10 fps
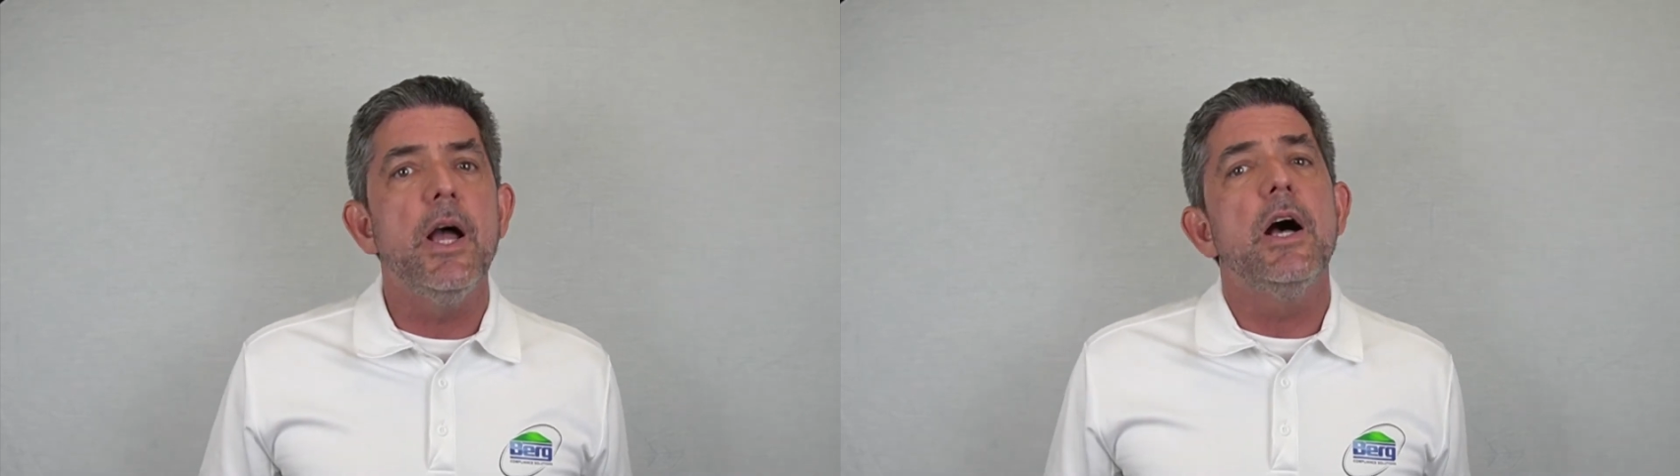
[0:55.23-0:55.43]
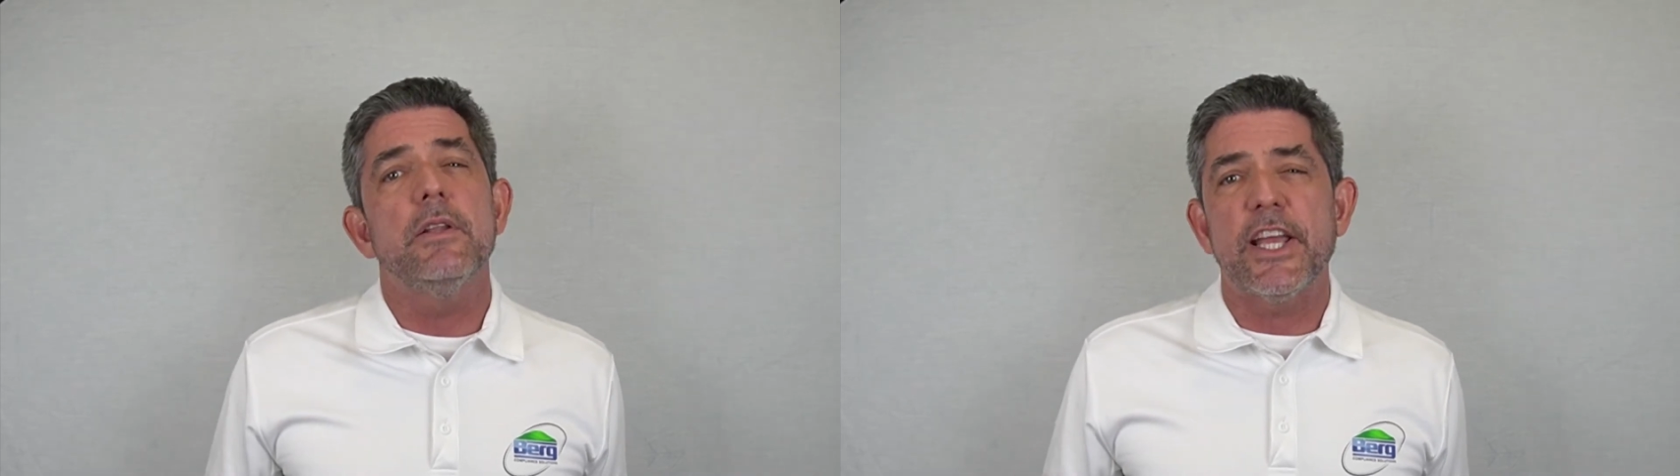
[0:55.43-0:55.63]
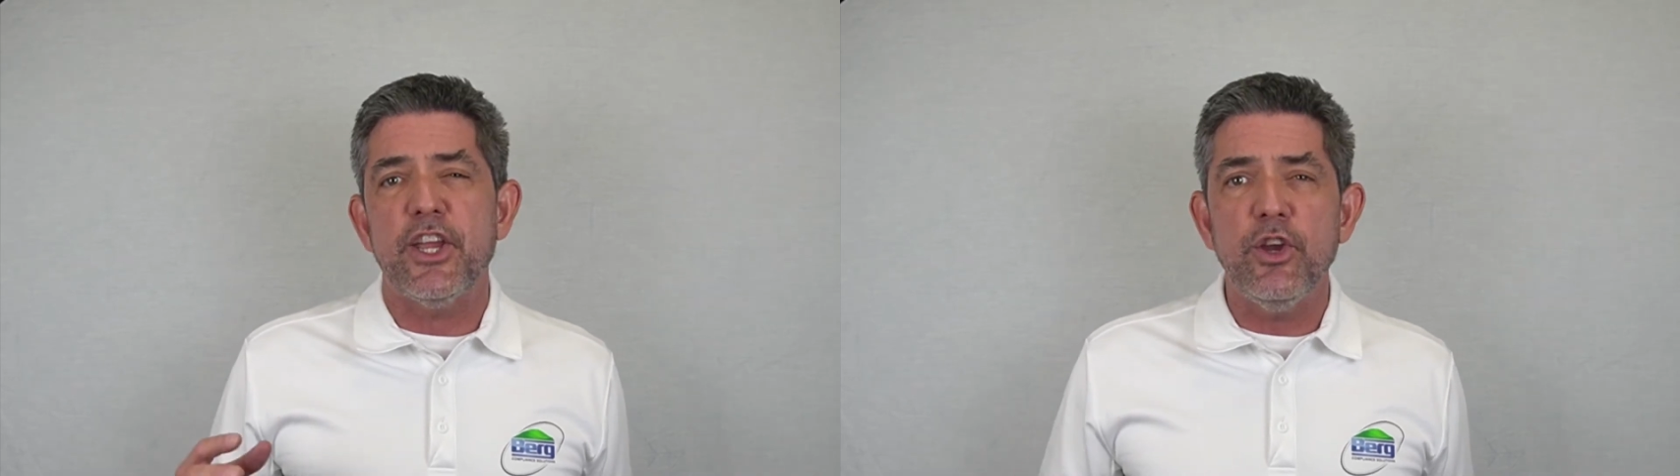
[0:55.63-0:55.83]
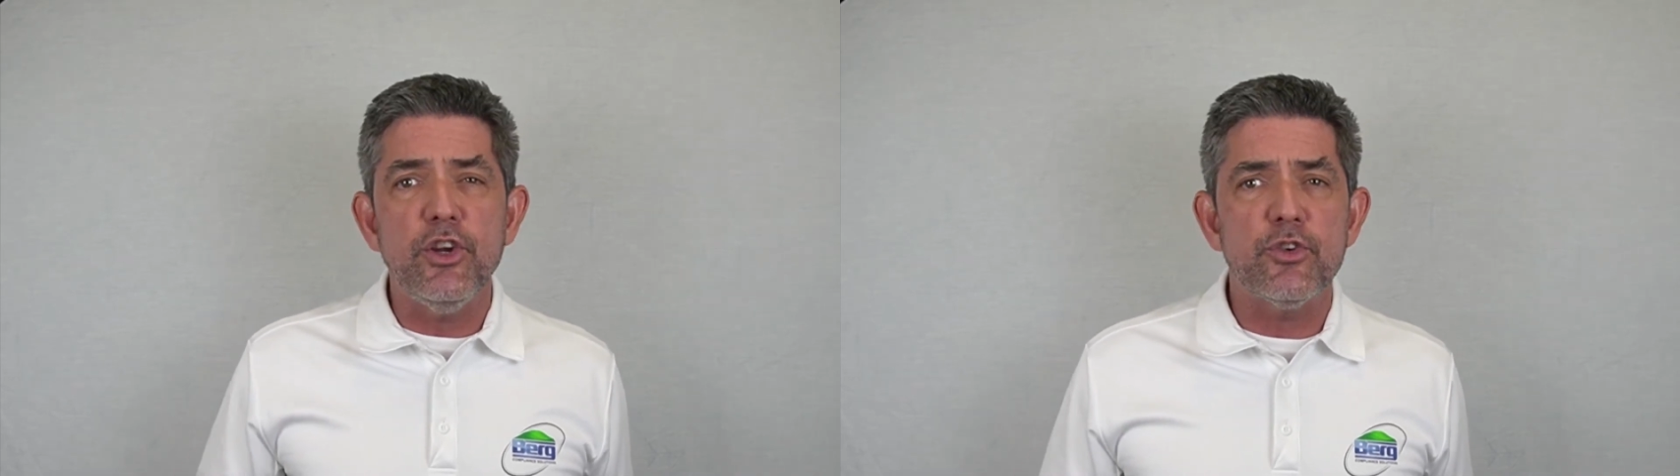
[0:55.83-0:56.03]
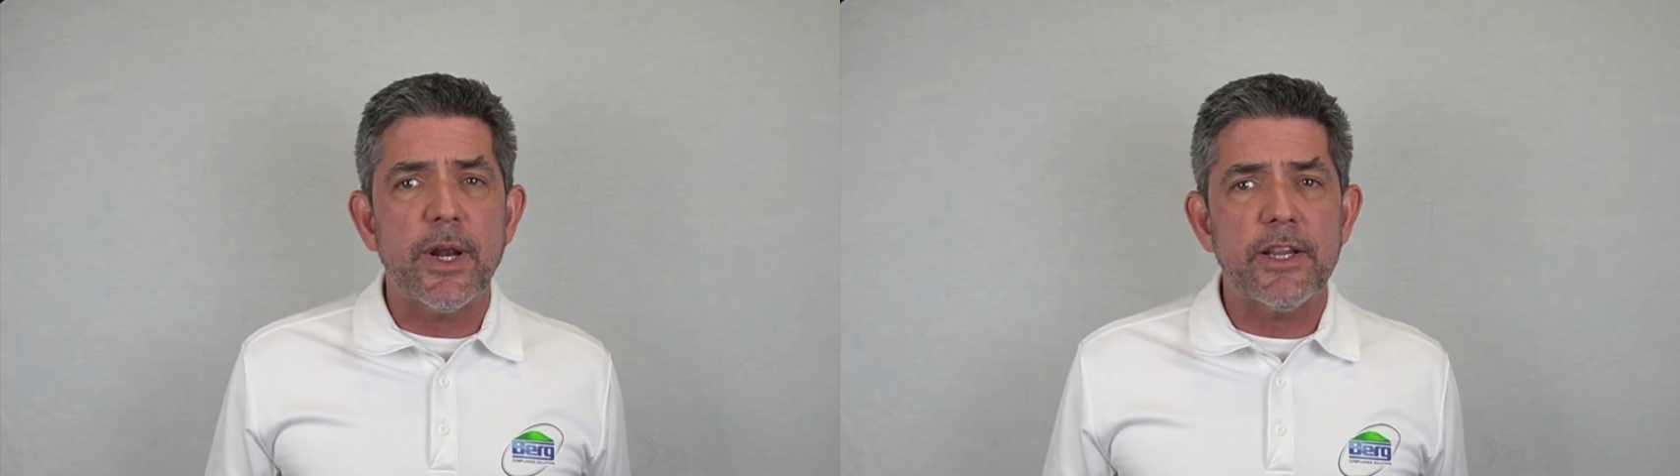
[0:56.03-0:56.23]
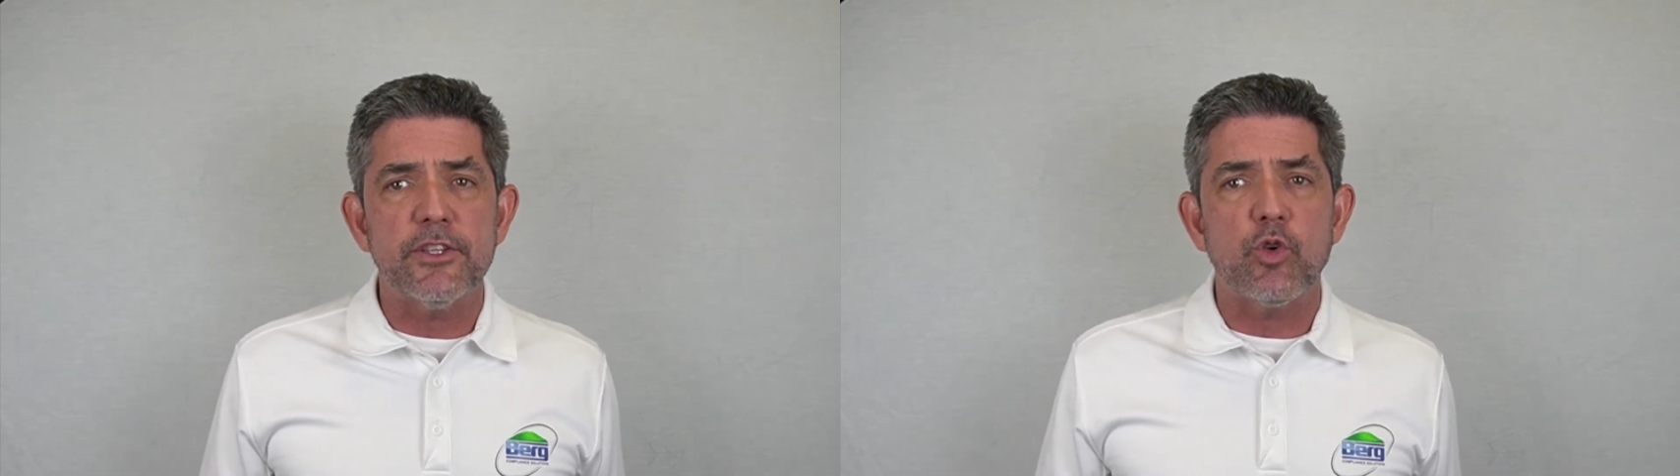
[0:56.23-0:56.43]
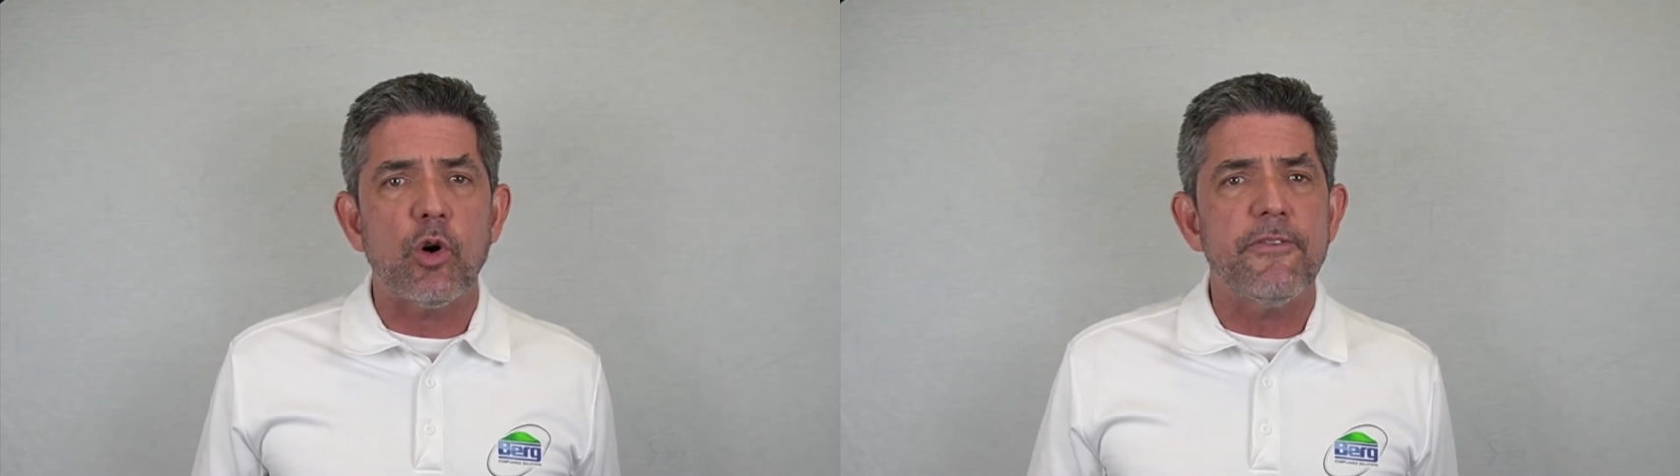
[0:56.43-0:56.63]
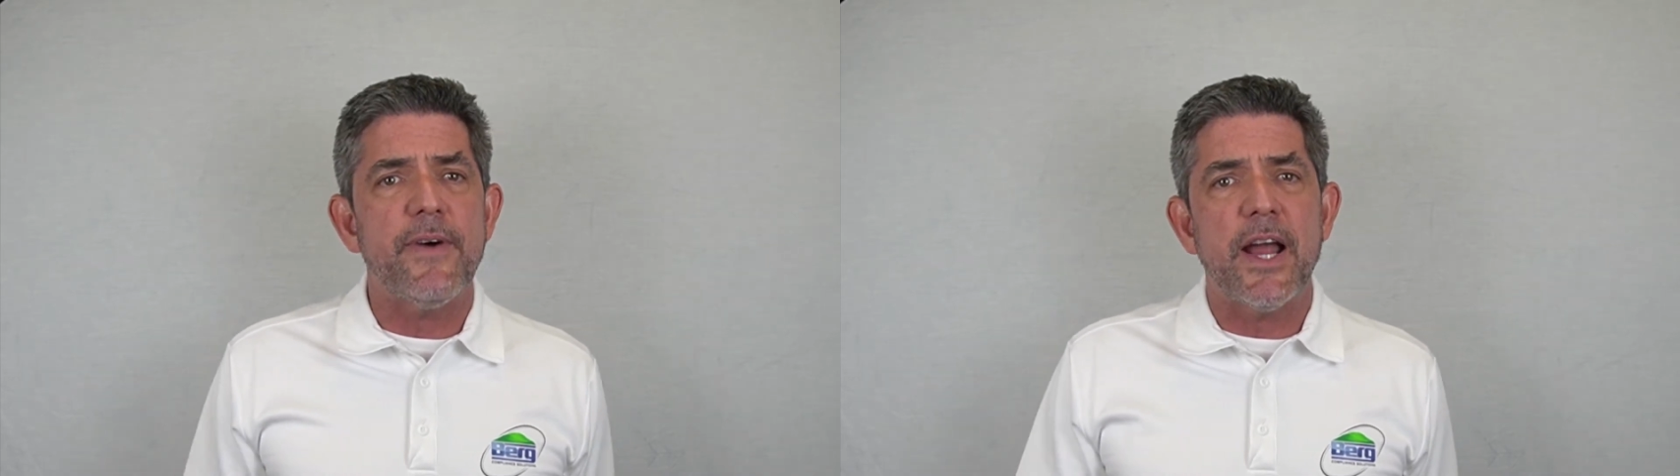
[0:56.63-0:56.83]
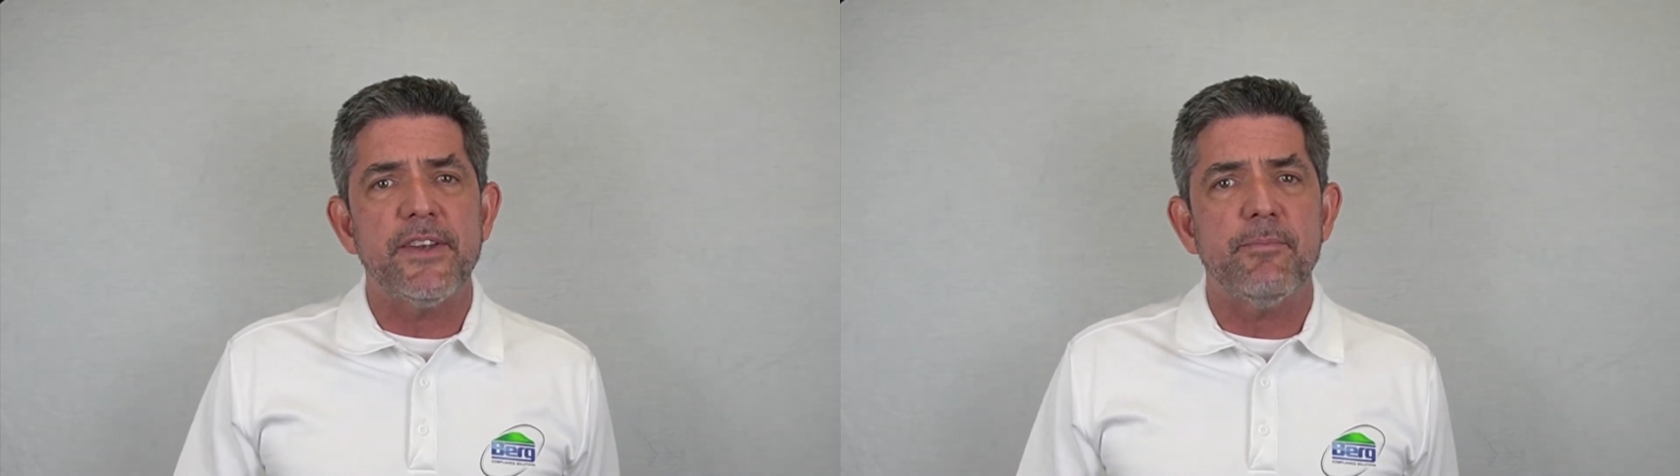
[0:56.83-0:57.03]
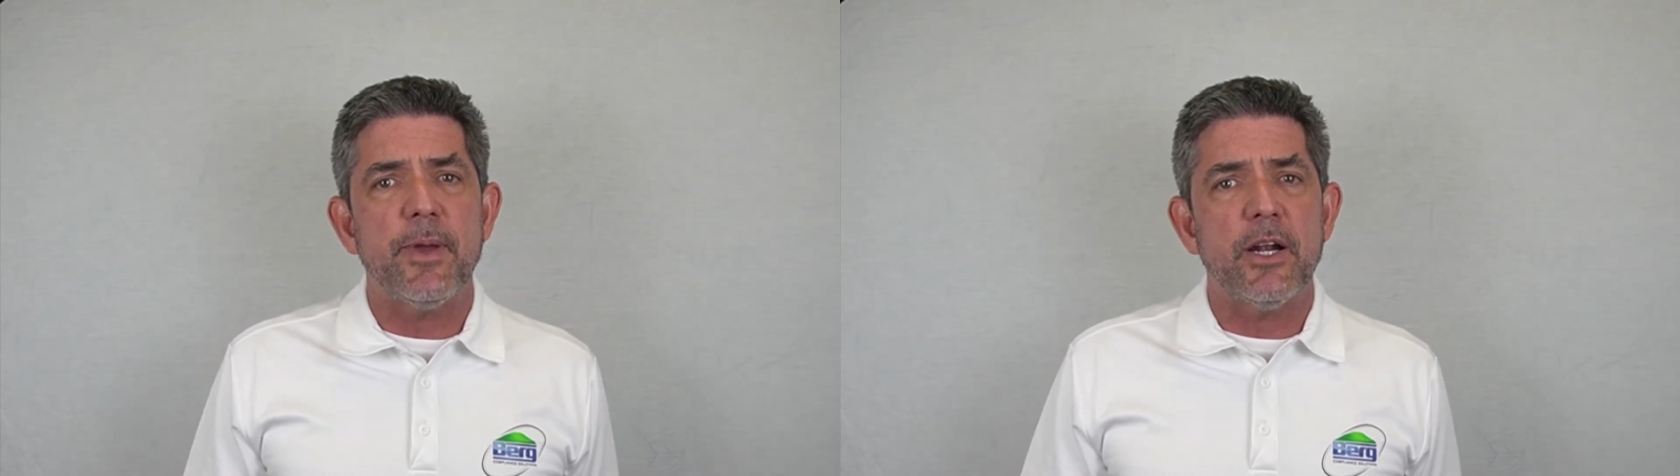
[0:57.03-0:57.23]
like huge regulatory fines
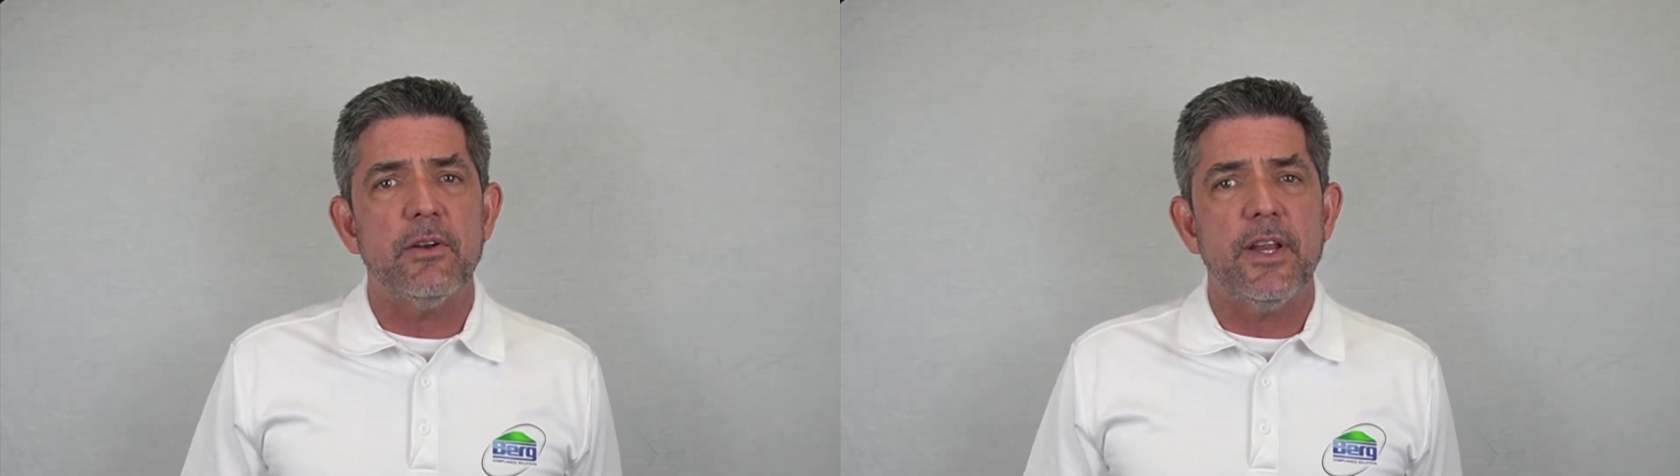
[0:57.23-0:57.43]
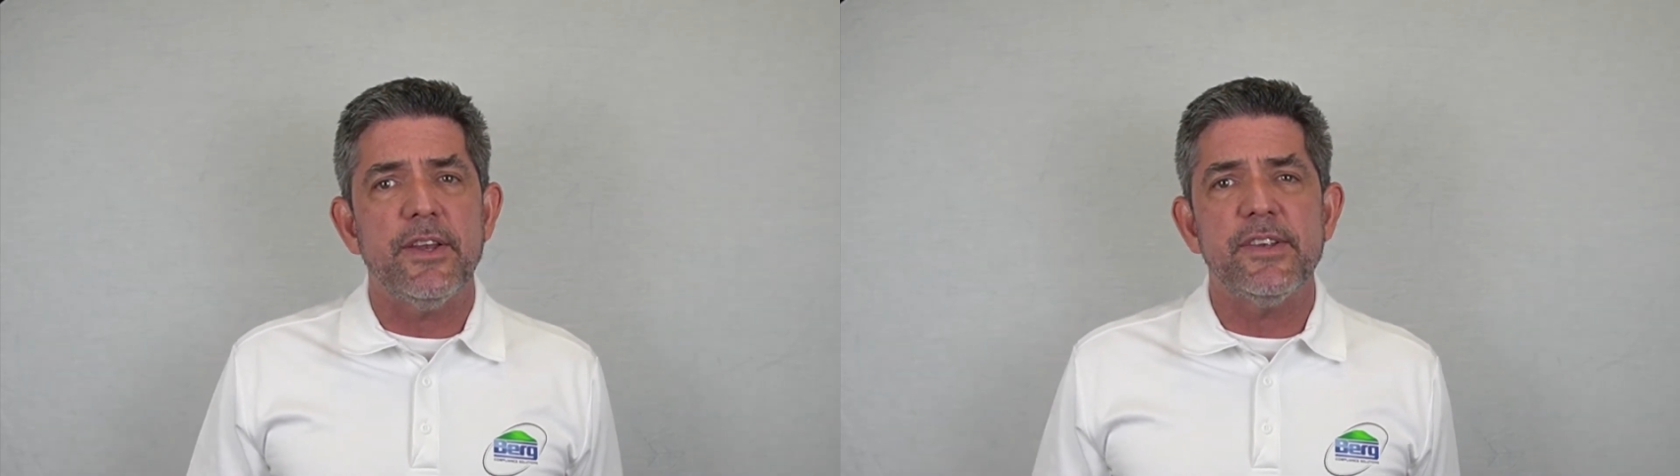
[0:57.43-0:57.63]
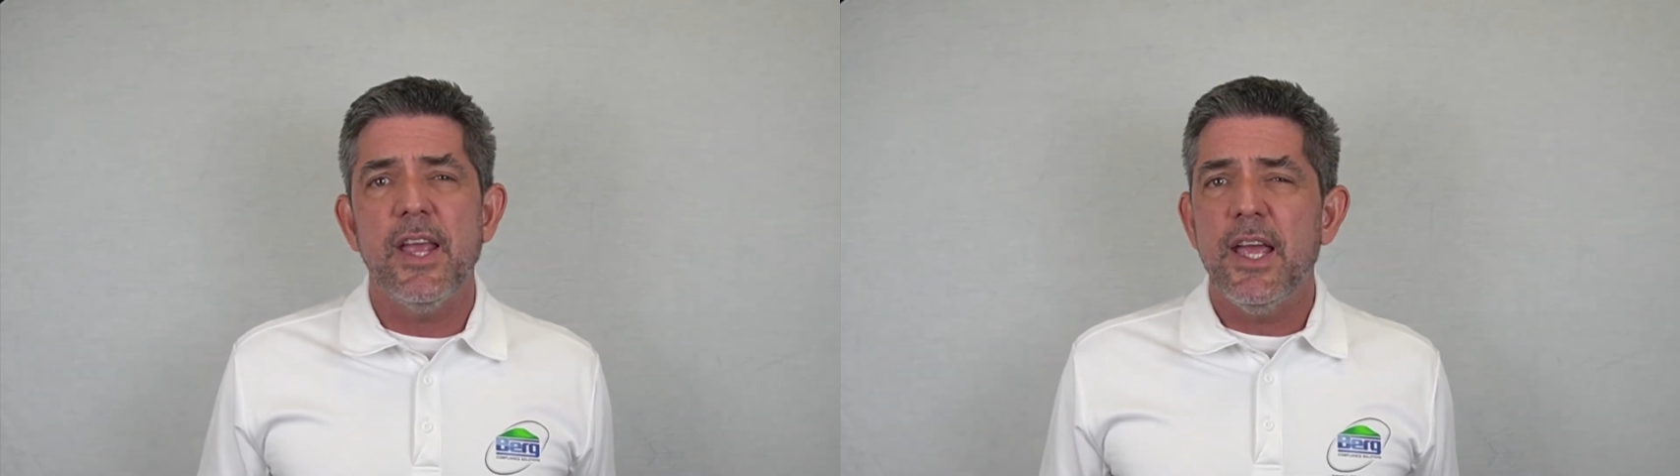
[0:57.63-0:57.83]
and penalties,